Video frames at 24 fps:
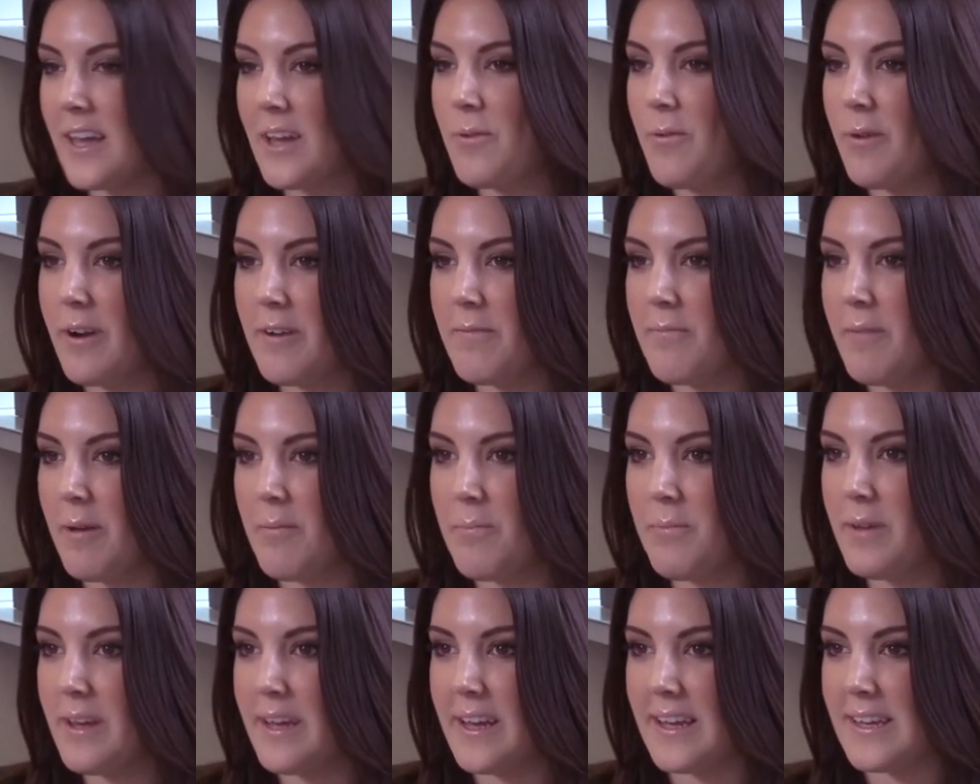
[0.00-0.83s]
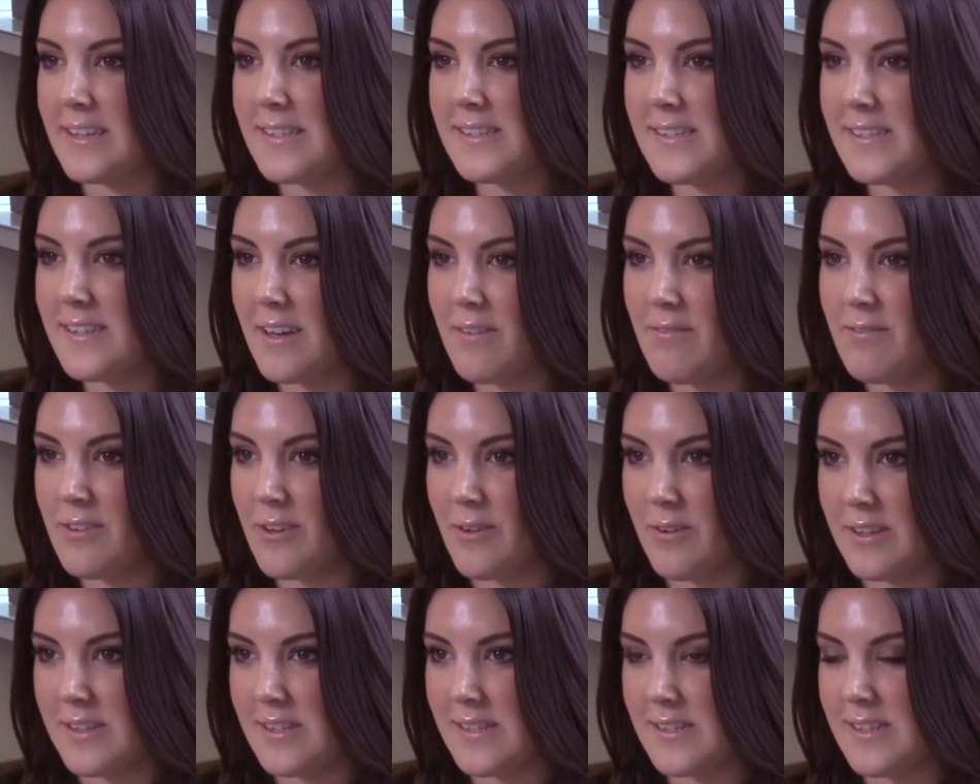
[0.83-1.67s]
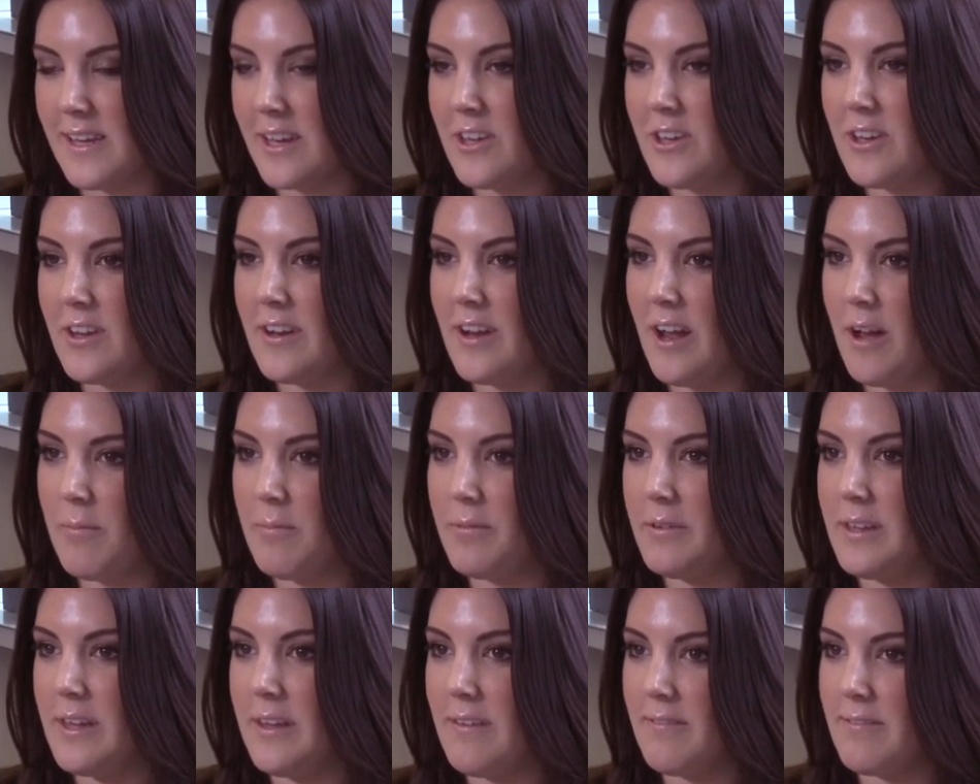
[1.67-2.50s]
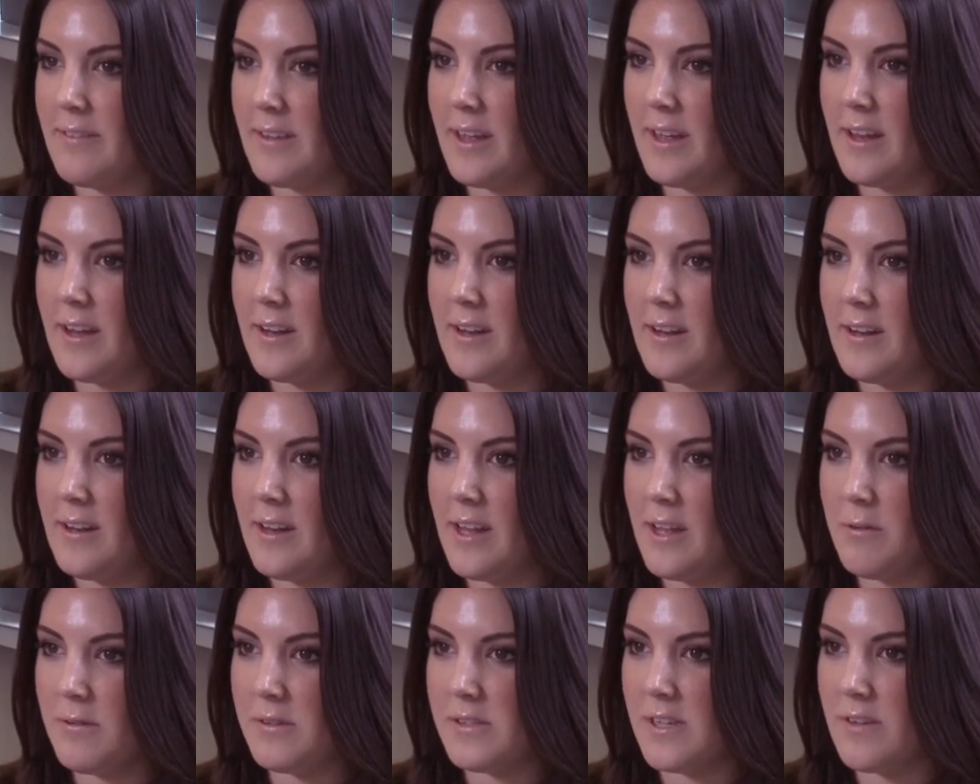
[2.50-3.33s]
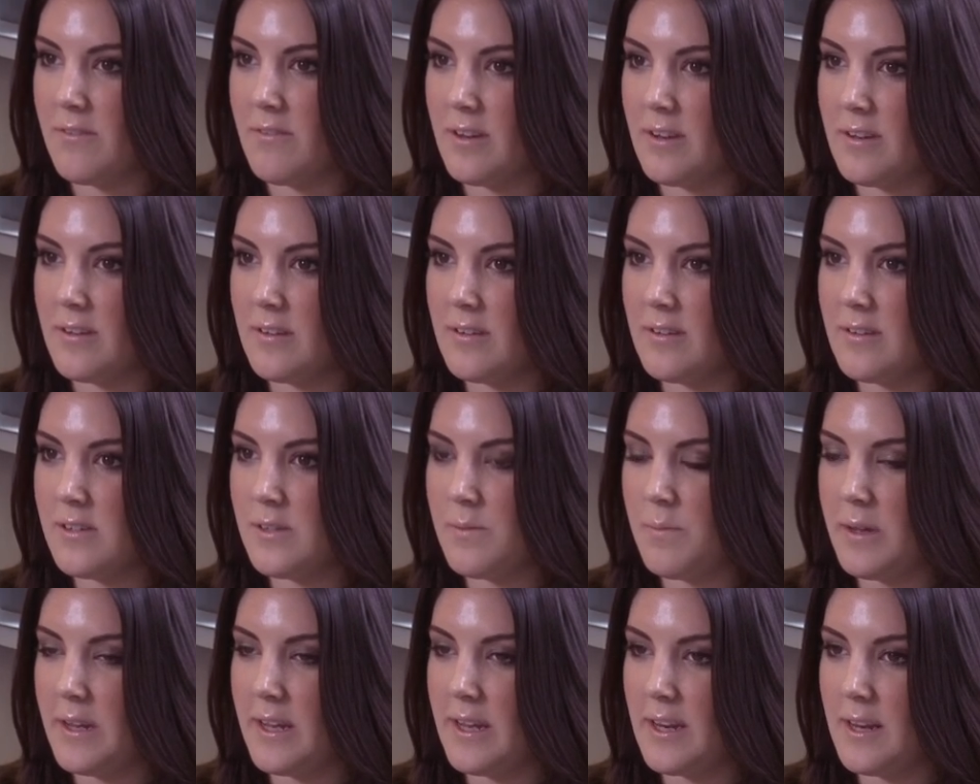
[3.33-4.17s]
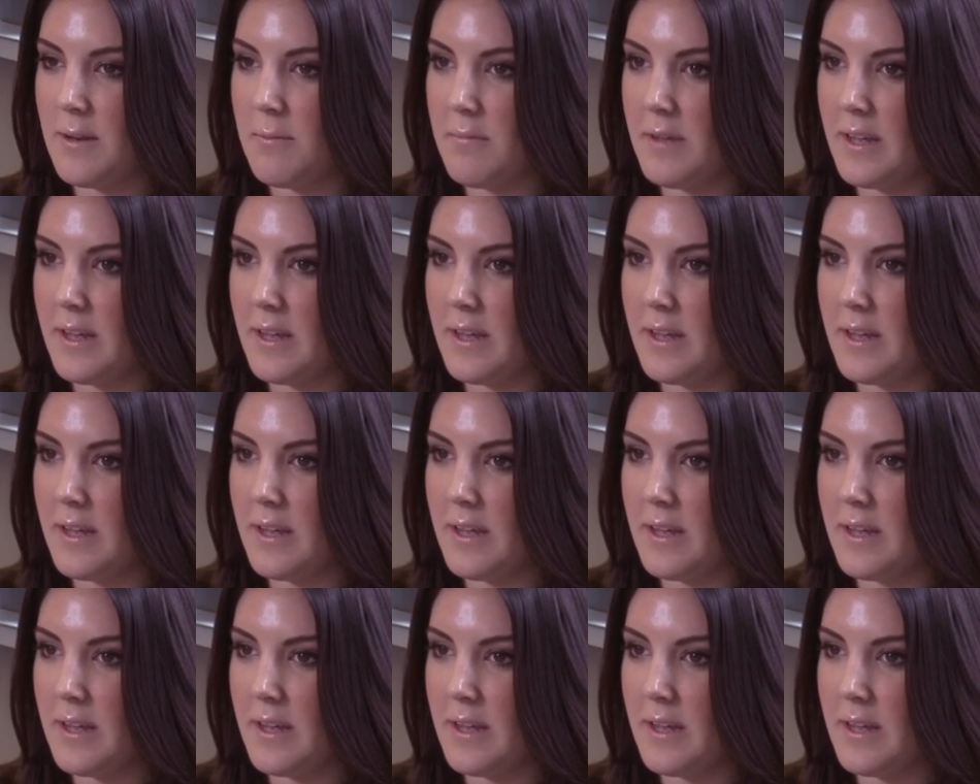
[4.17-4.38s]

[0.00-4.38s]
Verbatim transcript: like one of my biggest influences. I could not believe that he was even speaking to